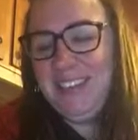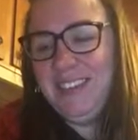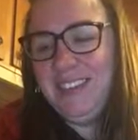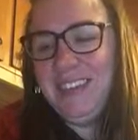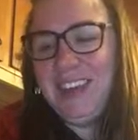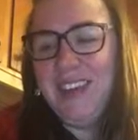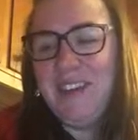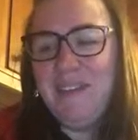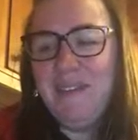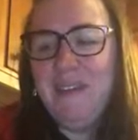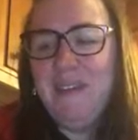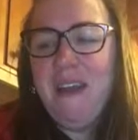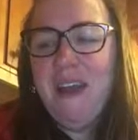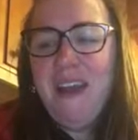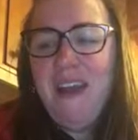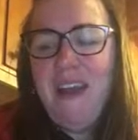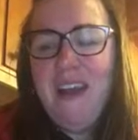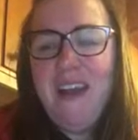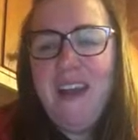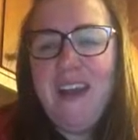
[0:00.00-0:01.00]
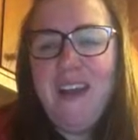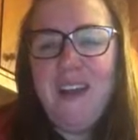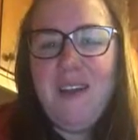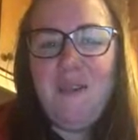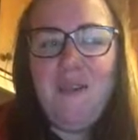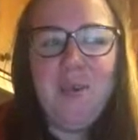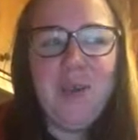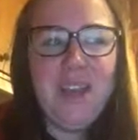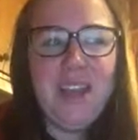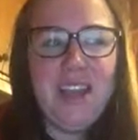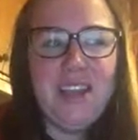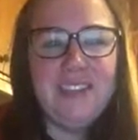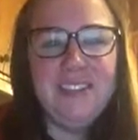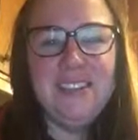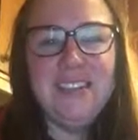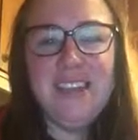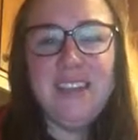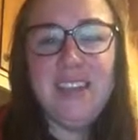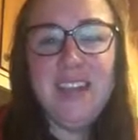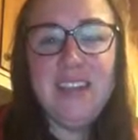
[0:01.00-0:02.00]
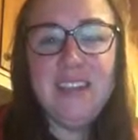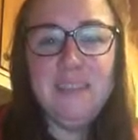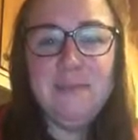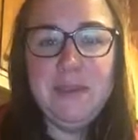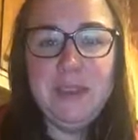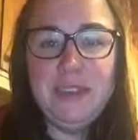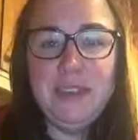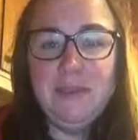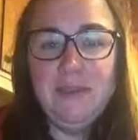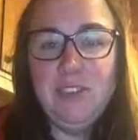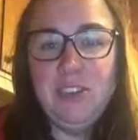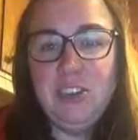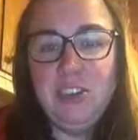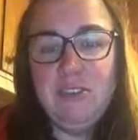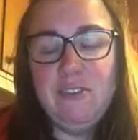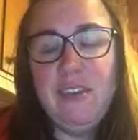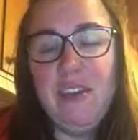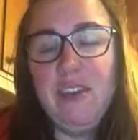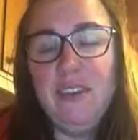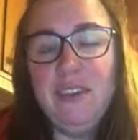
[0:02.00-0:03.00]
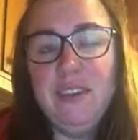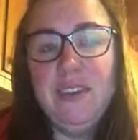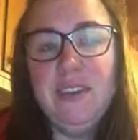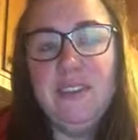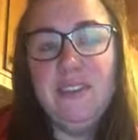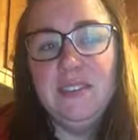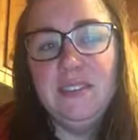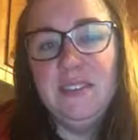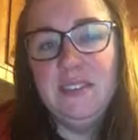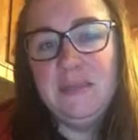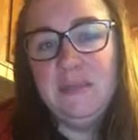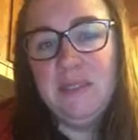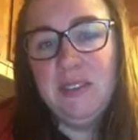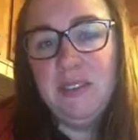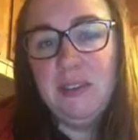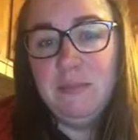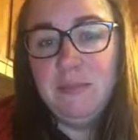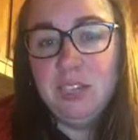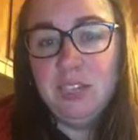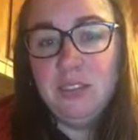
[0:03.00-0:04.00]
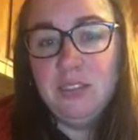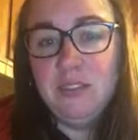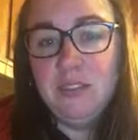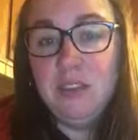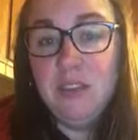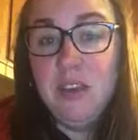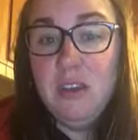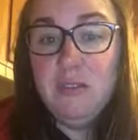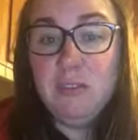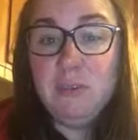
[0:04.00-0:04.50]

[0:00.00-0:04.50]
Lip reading: So what I just kind of had to make some generalities and some assumptions,